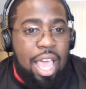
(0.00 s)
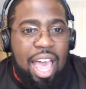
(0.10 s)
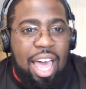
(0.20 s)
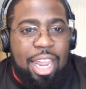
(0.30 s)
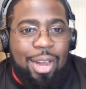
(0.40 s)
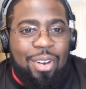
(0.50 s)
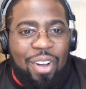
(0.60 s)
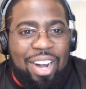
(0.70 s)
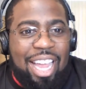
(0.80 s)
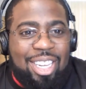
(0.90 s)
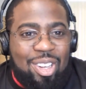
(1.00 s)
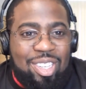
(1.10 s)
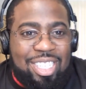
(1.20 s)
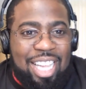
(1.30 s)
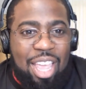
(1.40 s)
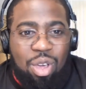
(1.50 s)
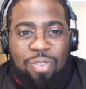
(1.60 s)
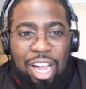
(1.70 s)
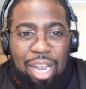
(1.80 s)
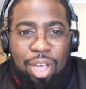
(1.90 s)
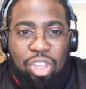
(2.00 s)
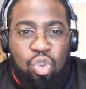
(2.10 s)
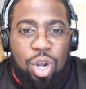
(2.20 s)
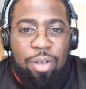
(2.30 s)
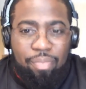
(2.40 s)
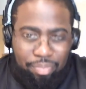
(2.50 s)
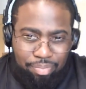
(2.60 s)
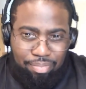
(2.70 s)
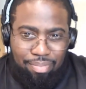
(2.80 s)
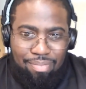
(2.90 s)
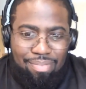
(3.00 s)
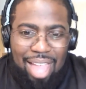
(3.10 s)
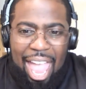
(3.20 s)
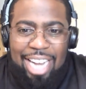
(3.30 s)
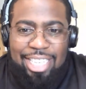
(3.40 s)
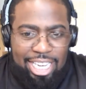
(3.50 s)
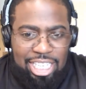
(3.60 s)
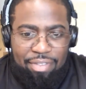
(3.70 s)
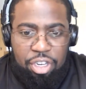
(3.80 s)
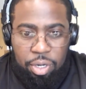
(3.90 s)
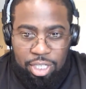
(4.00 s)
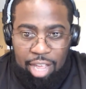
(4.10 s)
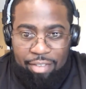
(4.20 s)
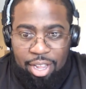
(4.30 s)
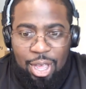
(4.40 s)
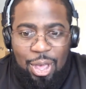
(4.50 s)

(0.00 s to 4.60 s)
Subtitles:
Out of here on a Tuesday. You can follow me on Twitter at jstevens07.